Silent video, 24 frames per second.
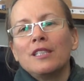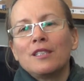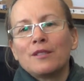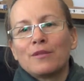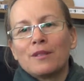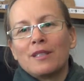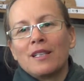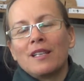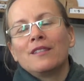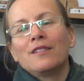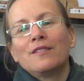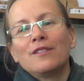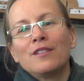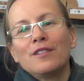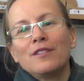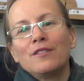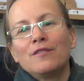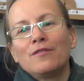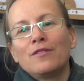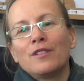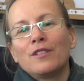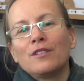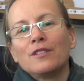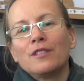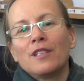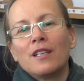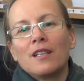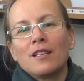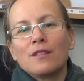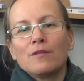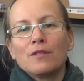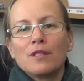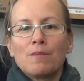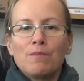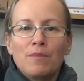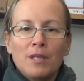Each one had their own folder,
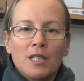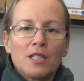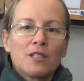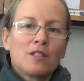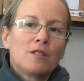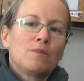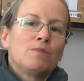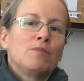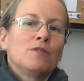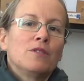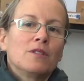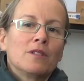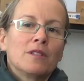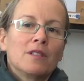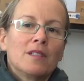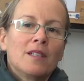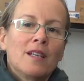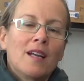and it was a picture book.